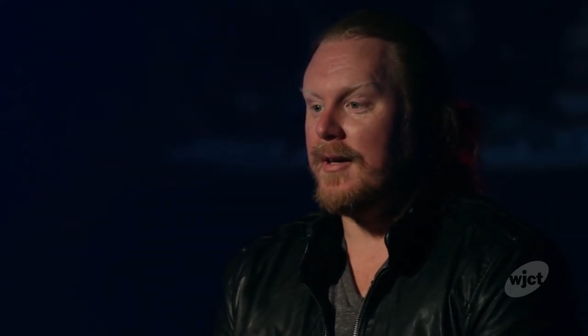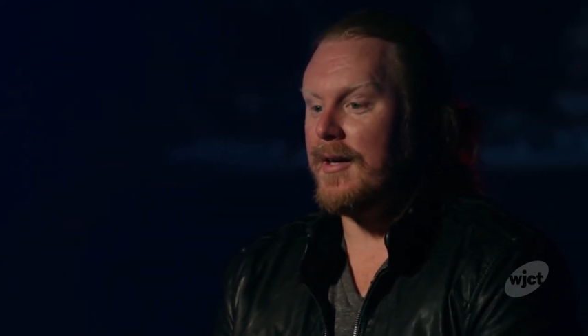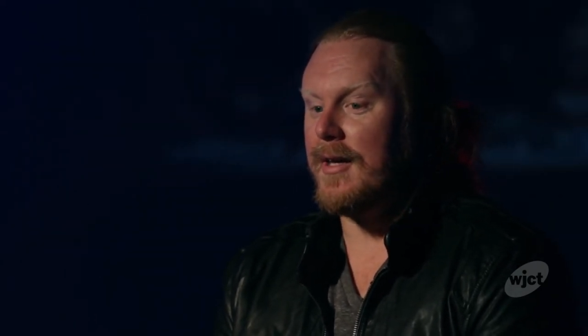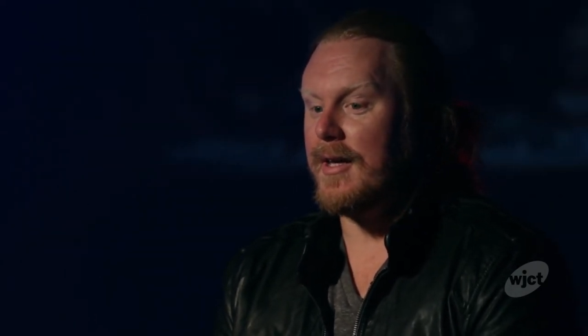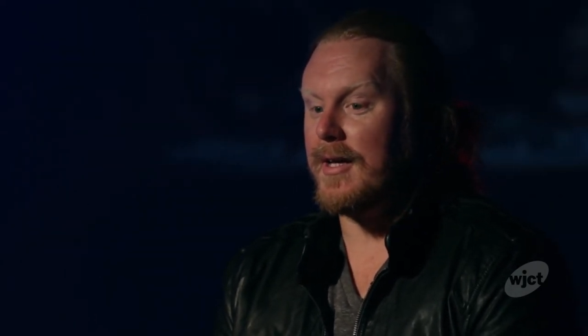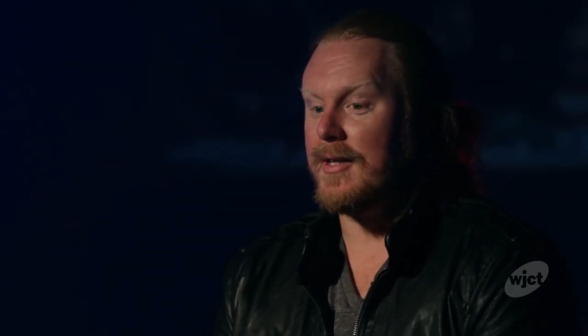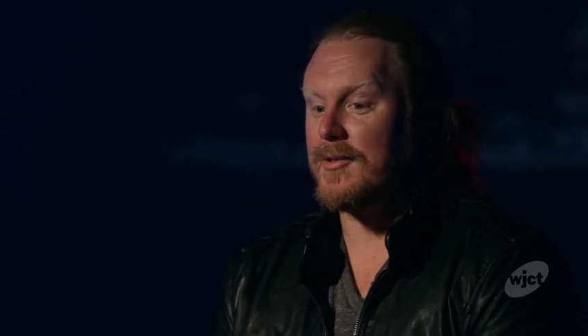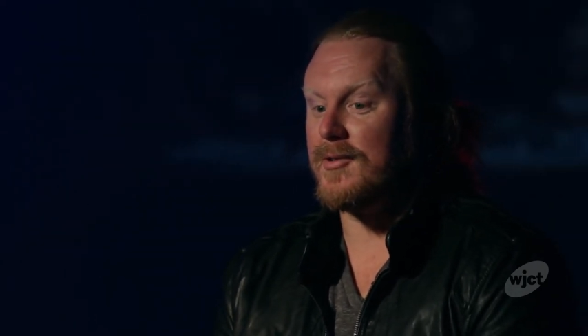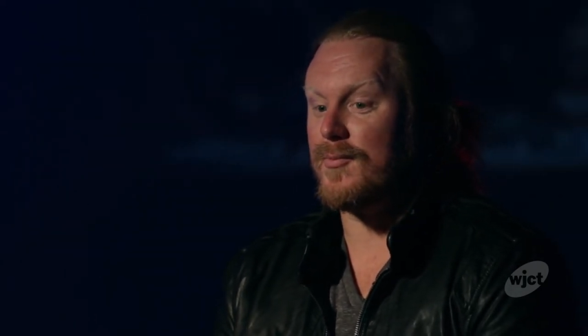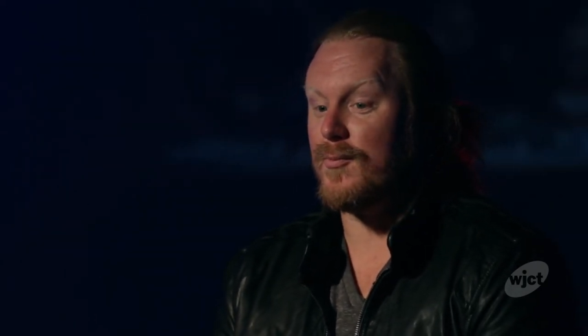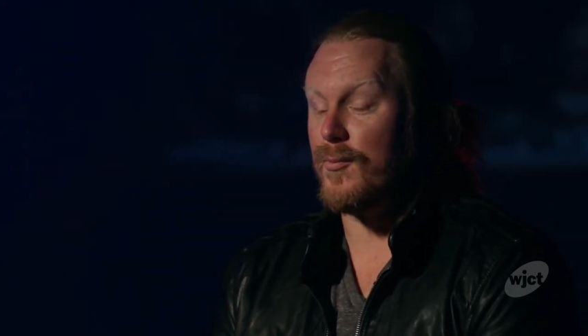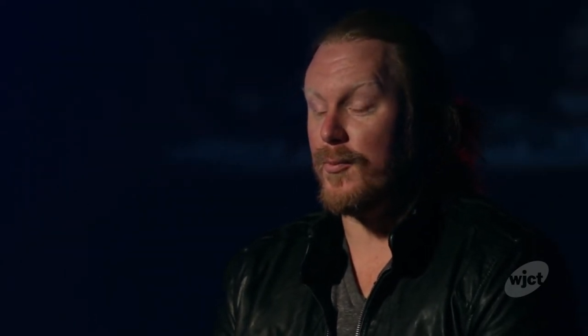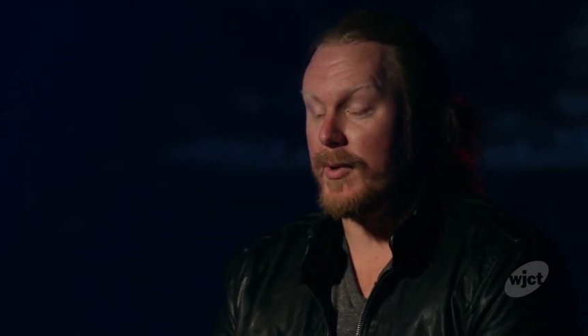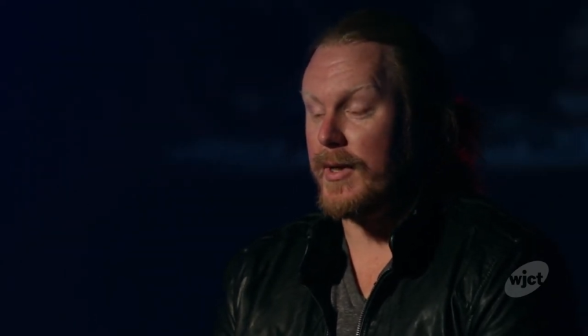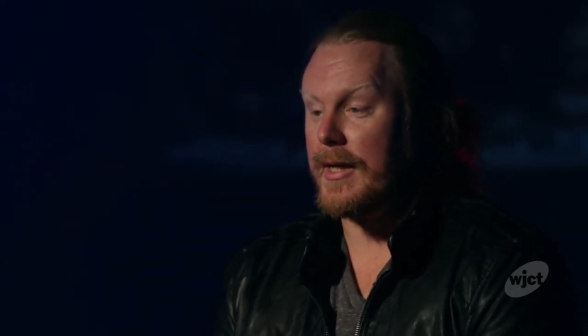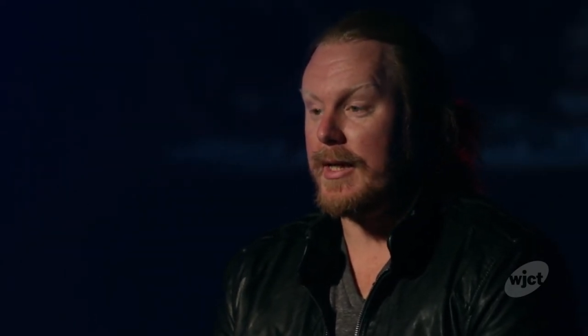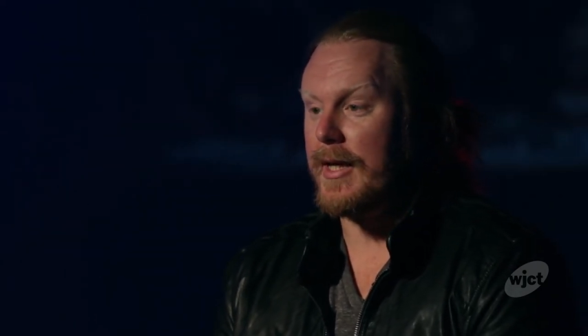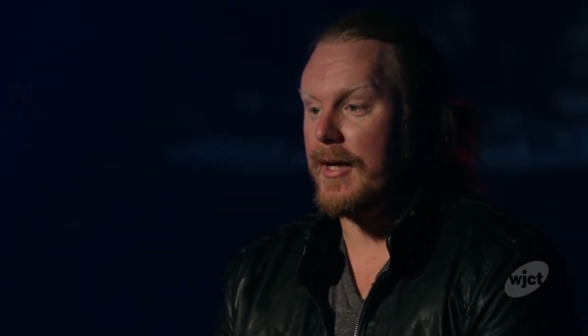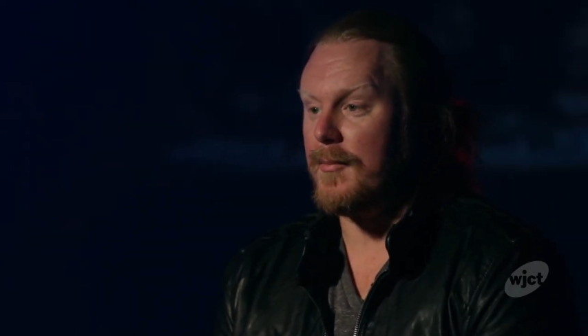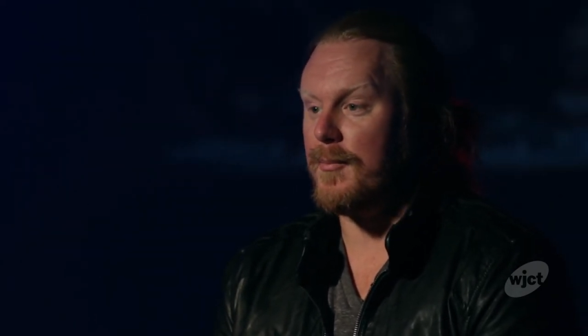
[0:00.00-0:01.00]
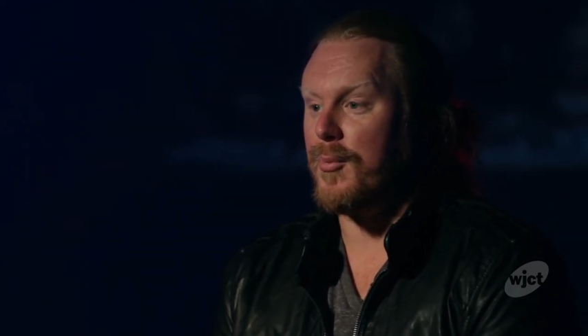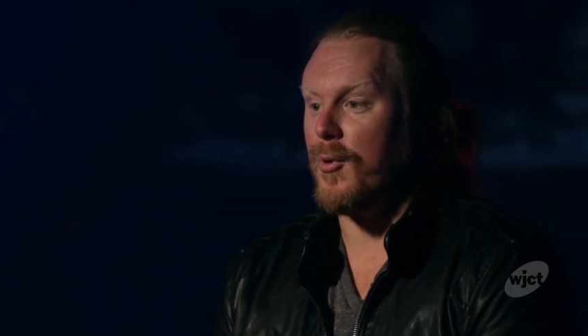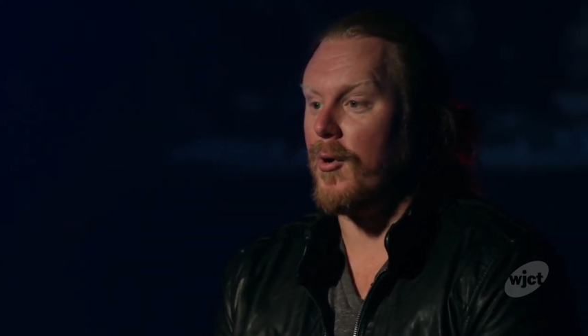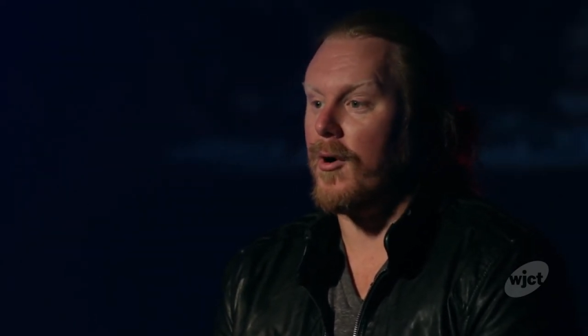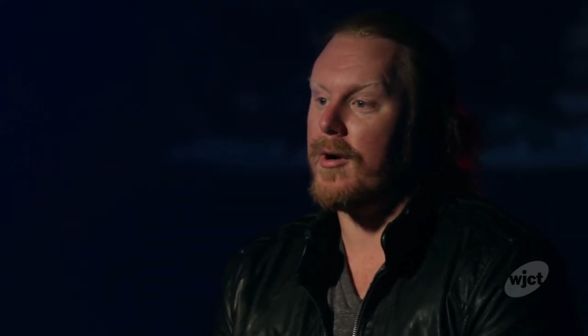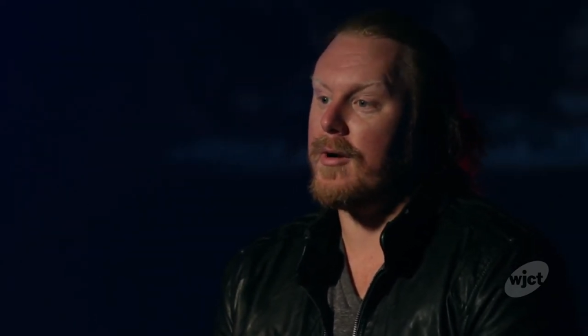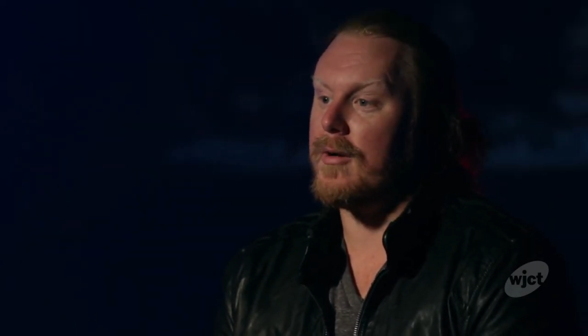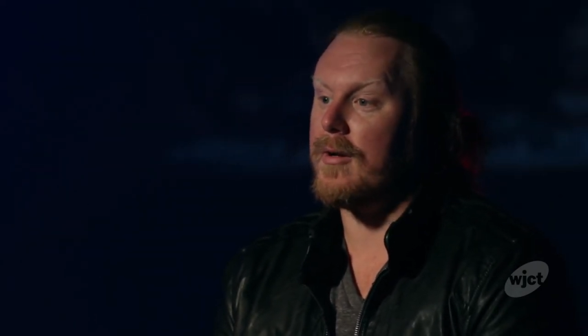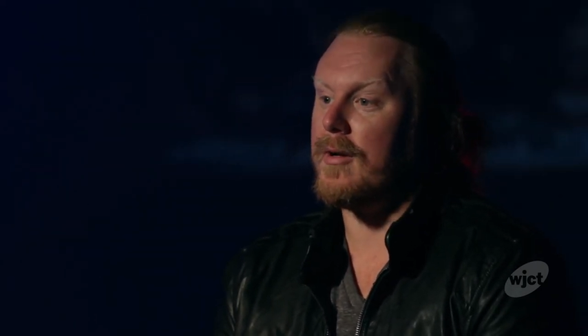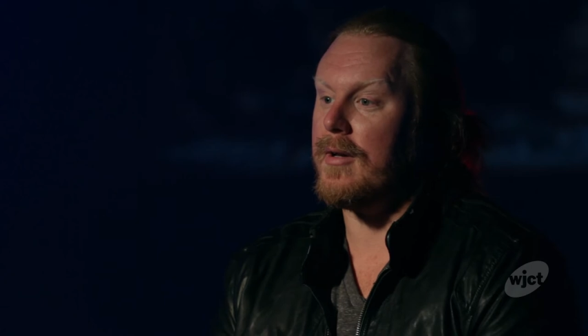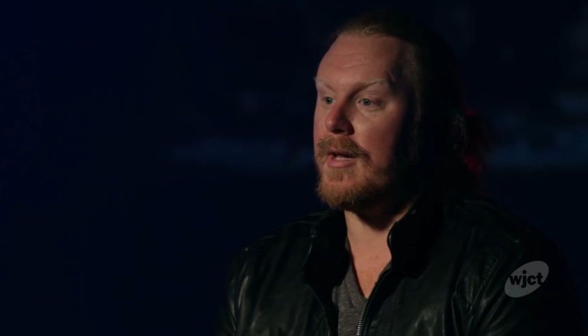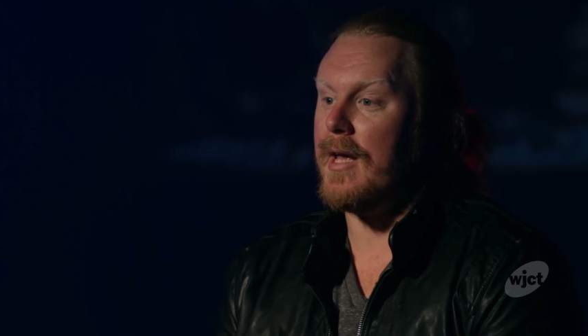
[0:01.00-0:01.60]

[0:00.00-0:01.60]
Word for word: is really important.